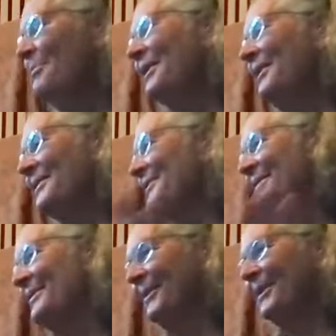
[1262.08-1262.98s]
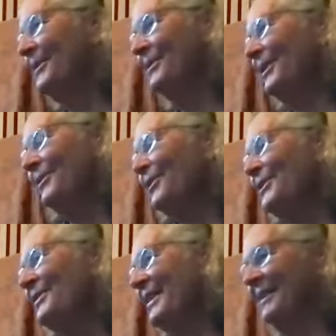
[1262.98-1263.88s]
because of
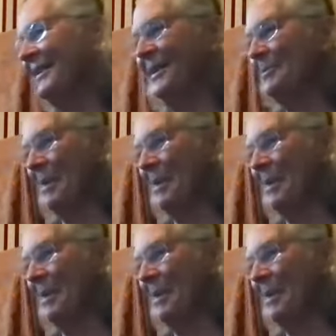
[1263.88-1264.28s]
course they come